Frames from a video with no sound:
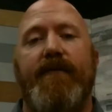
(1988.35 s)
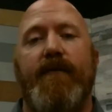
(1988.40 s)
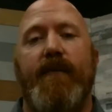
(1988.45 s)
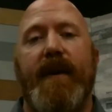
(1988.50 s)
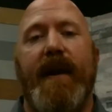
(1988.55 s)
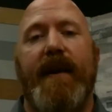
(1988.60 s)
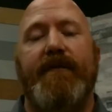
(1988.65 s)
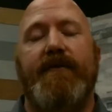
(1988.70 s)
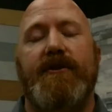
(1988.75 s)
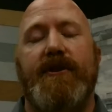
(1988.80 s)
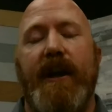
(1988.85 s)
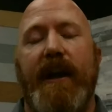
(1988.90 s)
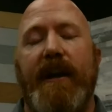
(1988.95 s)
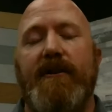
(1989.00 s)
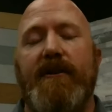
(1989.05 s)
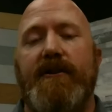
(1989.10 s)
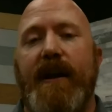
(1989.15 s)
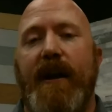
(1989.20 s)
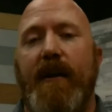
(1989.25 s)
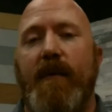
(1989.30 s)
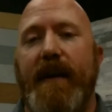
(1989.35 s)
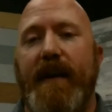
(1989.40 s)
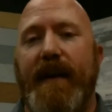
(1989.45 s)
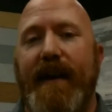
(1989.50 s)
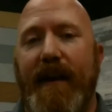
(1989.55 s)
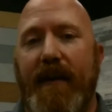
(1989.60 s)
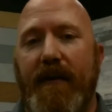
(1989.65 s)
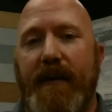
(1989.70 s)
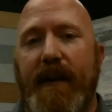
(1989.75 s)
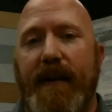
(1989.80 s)
we have changed how we
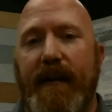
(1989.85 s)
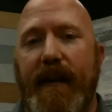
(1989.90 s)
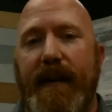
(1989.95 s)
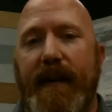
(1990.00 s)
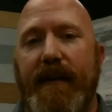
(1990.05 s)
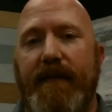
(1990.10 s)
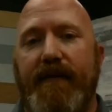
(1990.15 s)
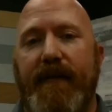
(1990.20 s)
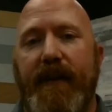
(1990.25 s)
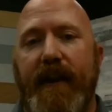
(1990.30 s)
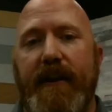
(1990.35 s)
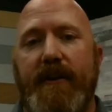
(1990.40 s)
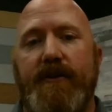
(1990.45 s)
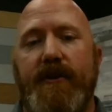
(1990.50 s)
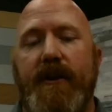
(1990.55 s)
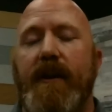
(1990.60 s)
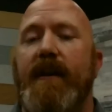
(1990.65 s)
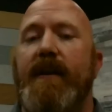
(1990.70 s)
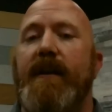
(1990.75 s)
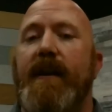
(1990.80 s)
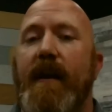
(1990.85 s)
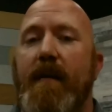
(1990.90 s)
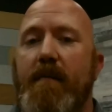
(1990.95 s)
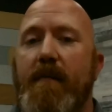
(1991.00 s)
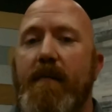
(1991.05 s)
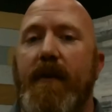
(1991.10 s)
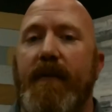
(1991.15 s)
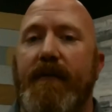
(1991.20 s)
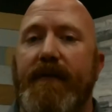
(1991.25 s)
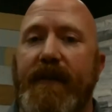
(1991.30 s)
calculate inflation a
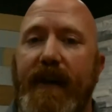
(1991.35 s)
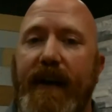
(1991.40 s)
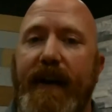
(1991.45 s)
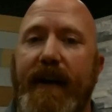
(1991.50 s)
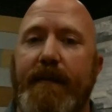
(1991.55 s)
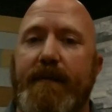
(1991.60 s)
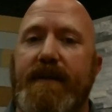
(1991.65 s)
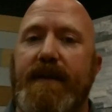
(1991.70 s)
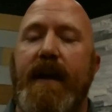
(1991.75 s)
number of times.